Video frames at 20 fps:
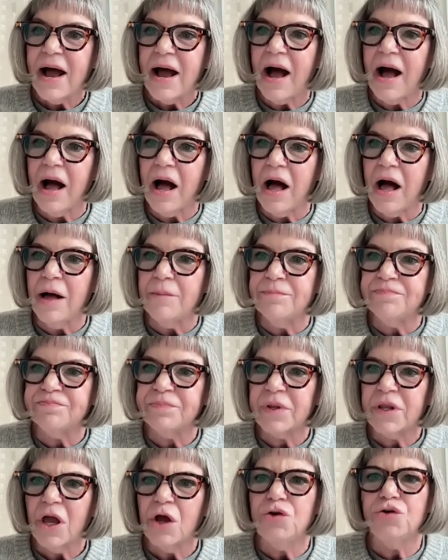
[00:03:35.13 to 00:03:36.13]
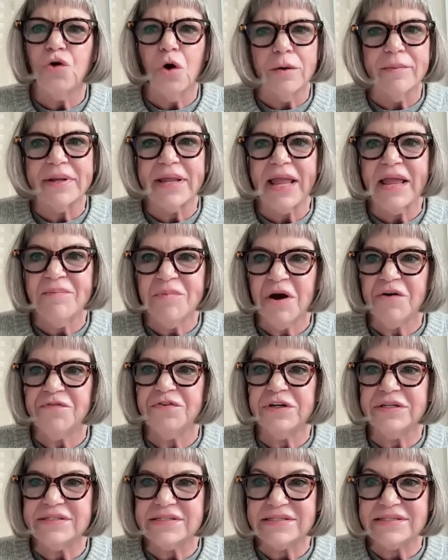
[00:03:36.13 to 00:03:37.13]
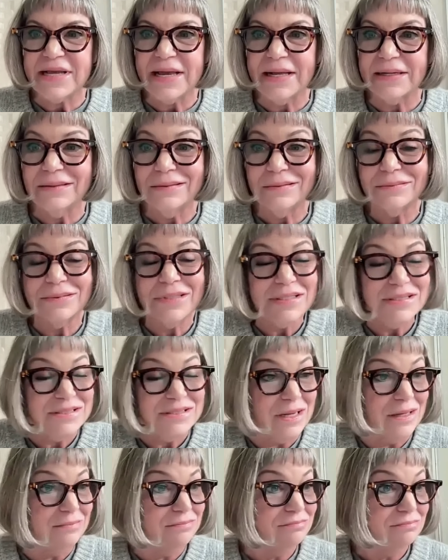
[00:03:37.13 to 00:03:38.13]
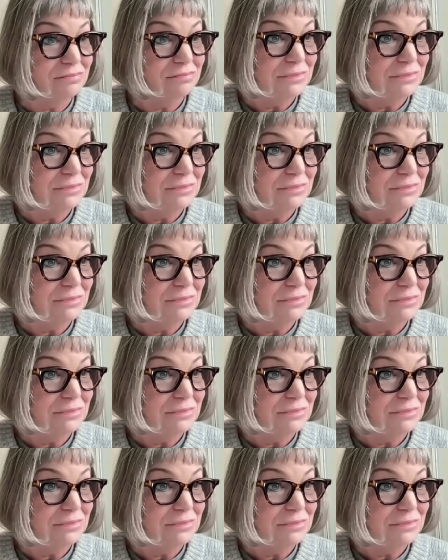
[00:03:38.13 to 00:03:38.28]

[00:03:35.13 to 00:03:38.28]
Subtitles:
Norman came over and said, listen,